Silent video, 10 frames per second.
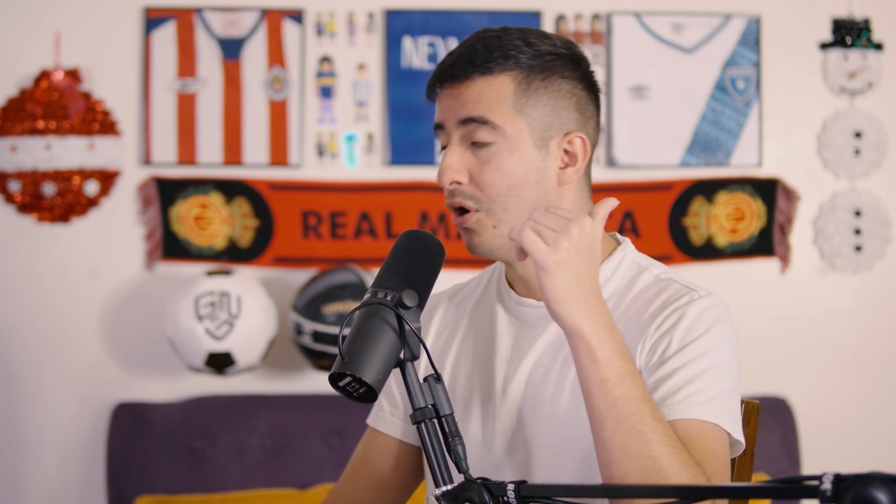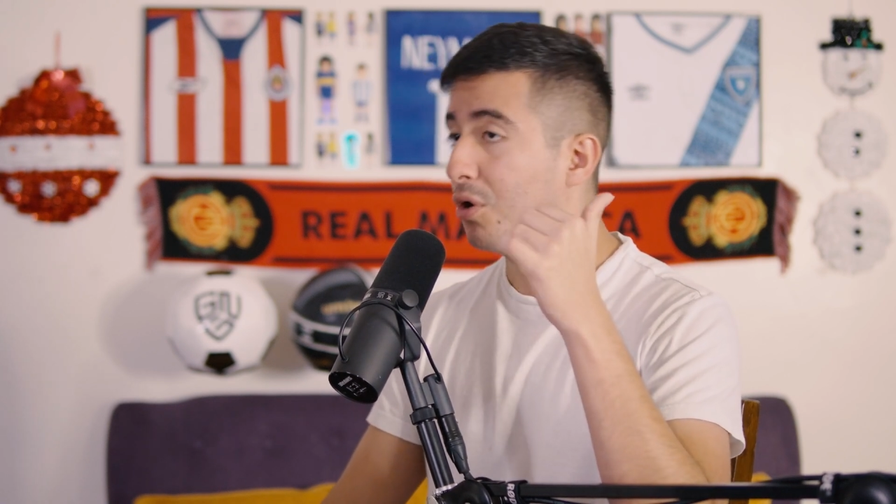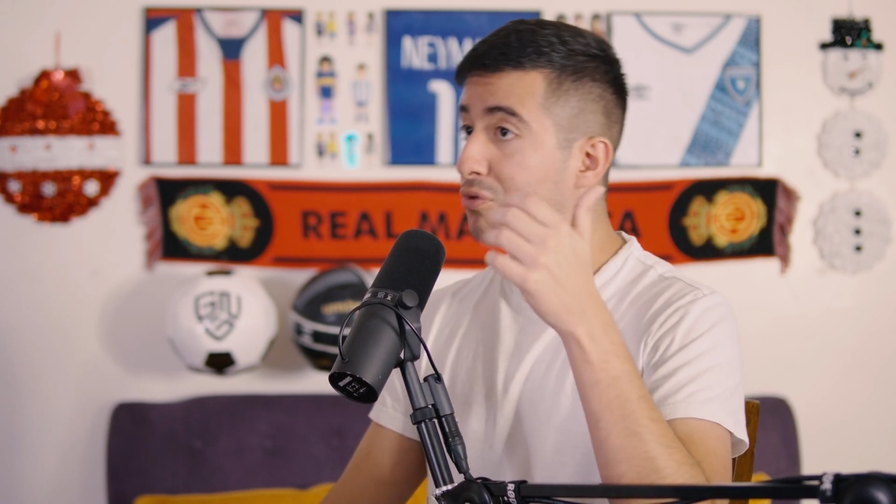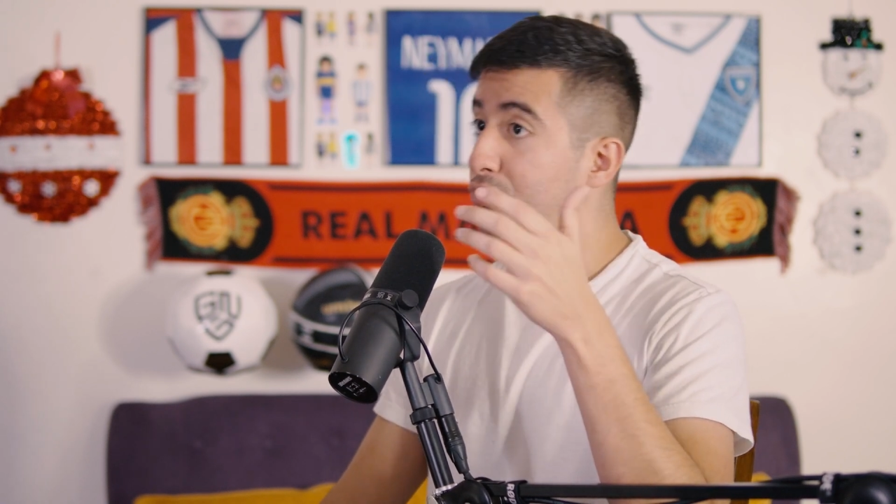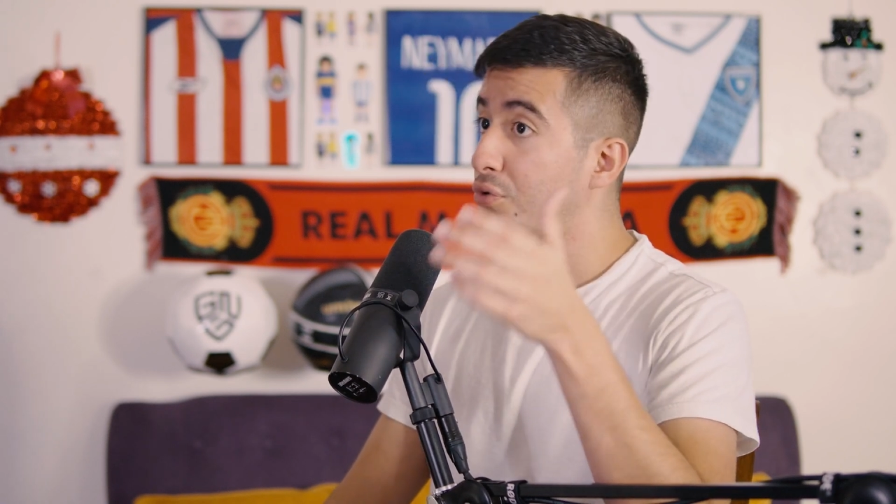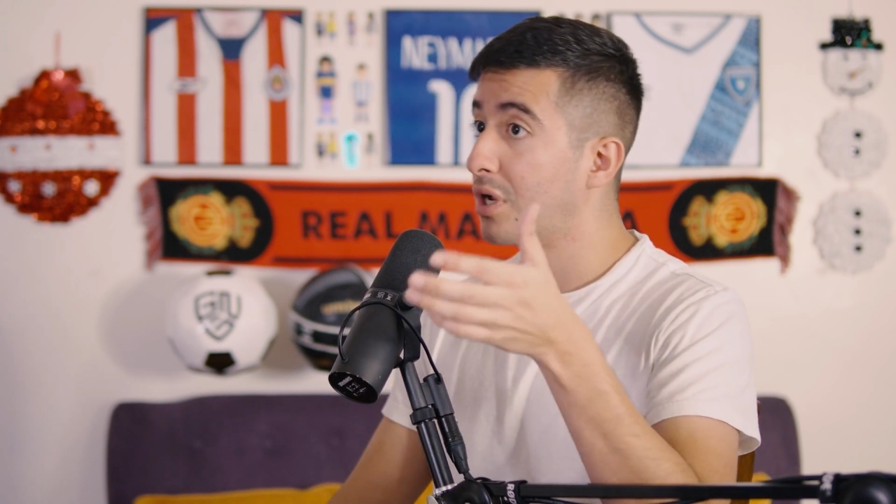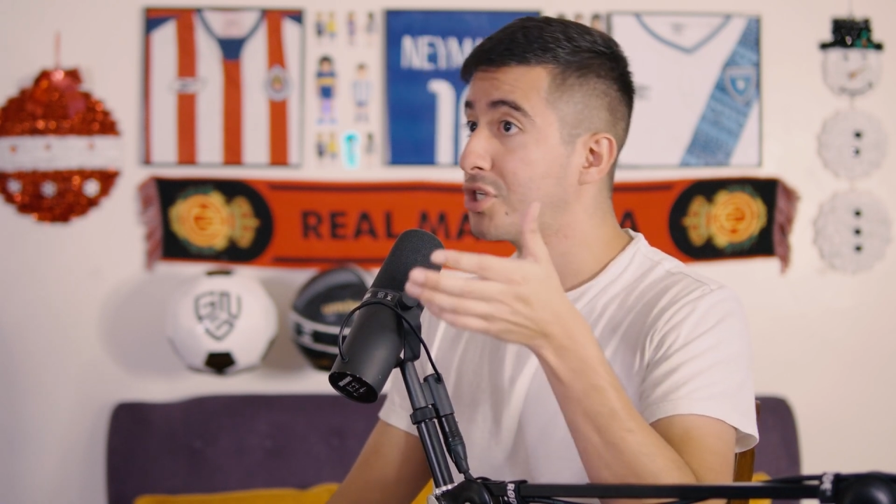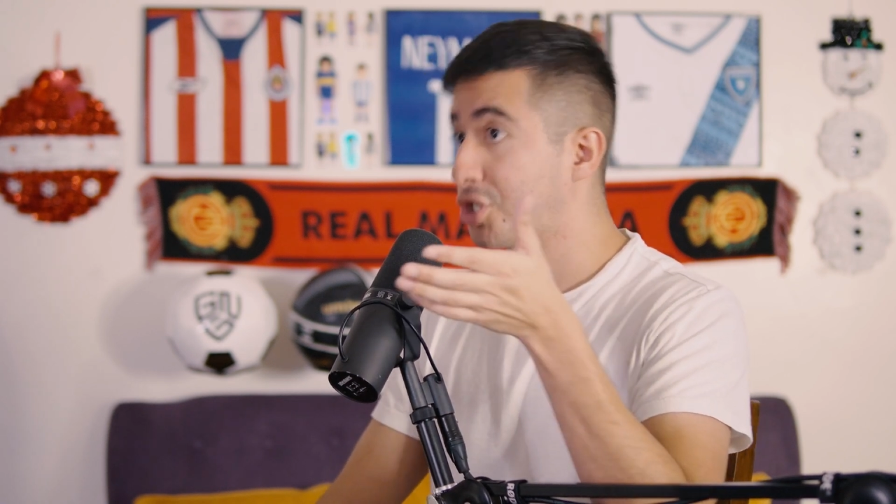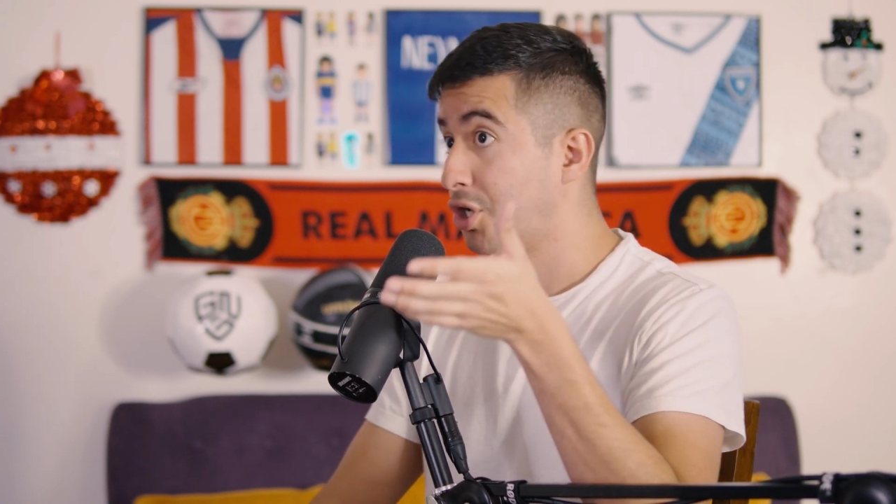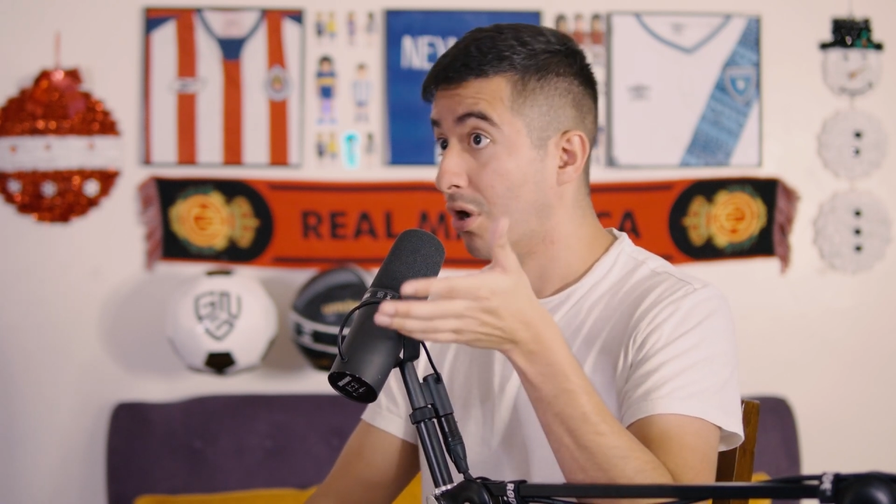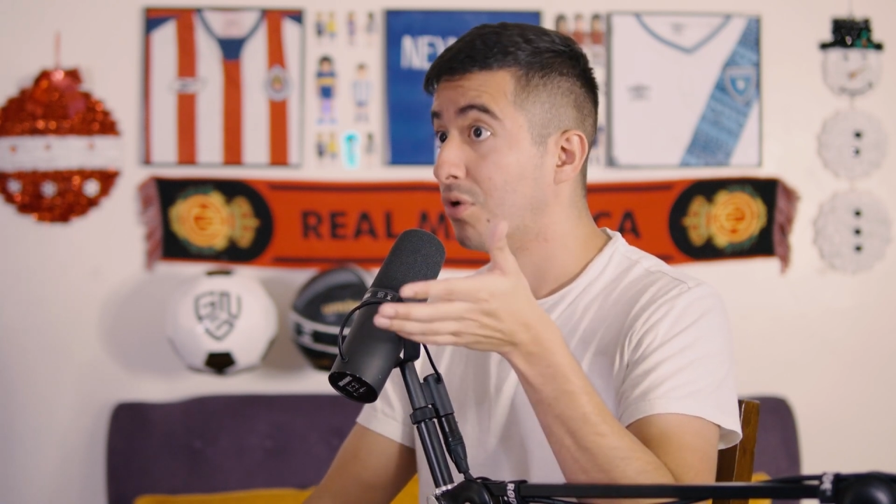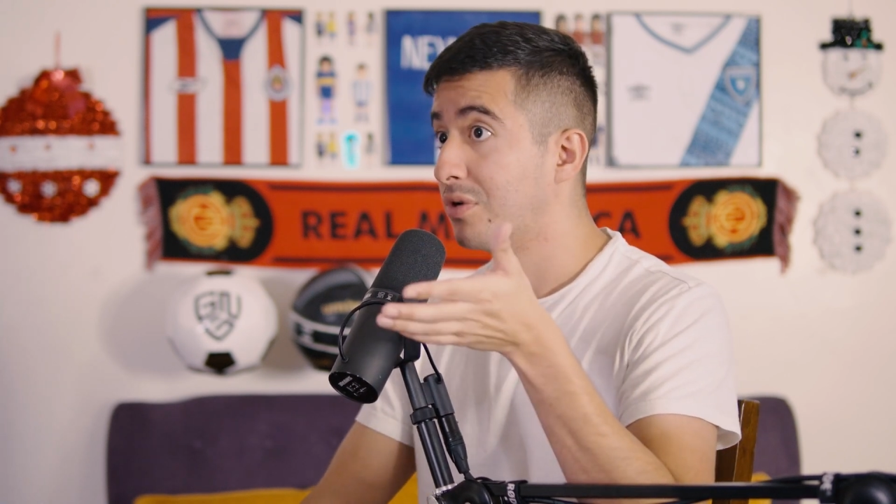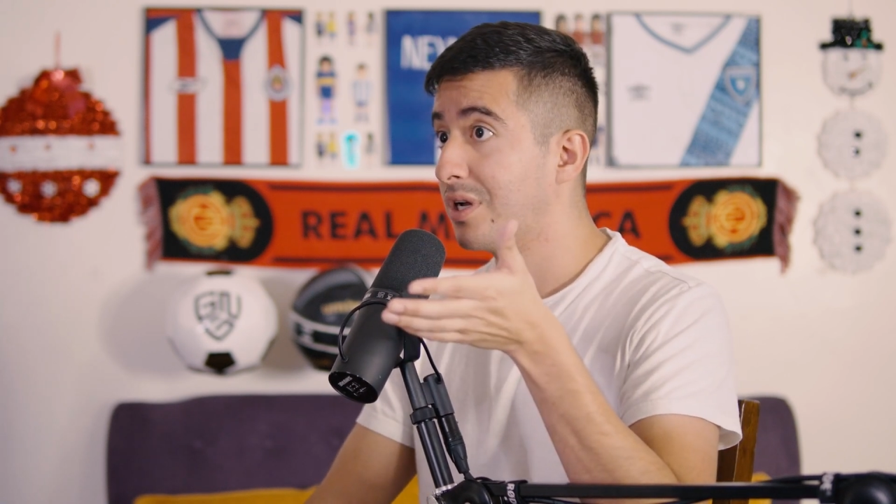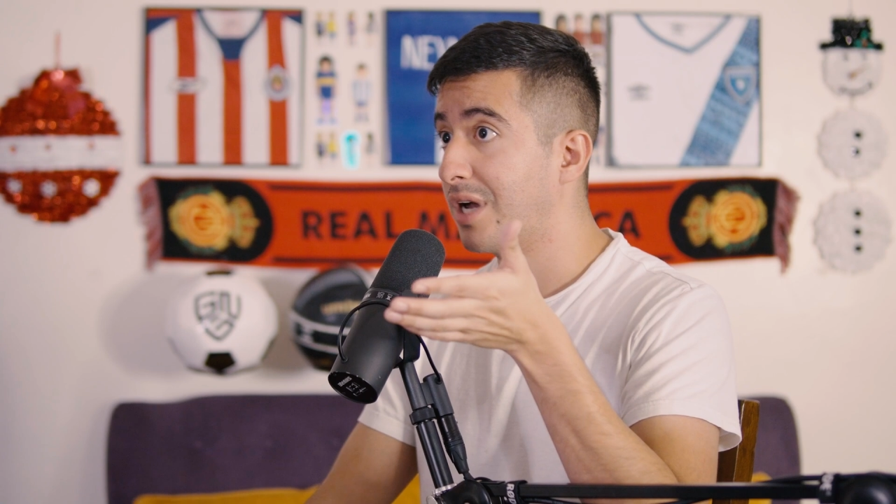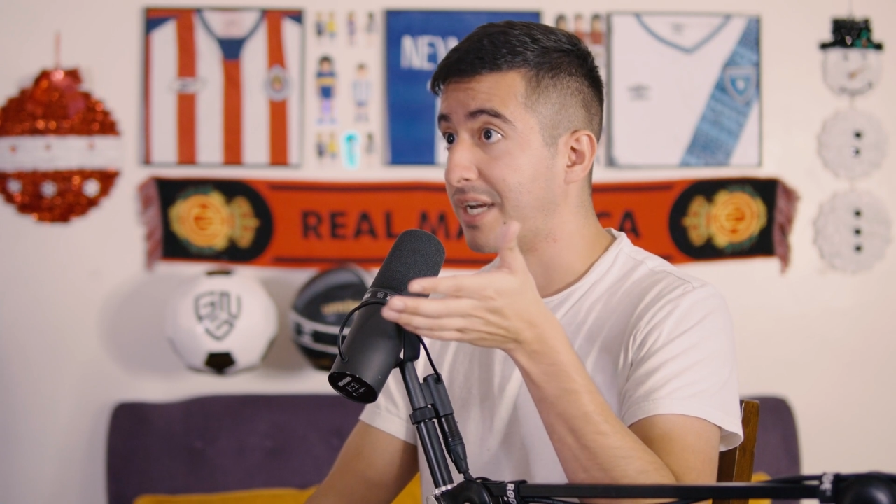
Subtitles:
Honduras showed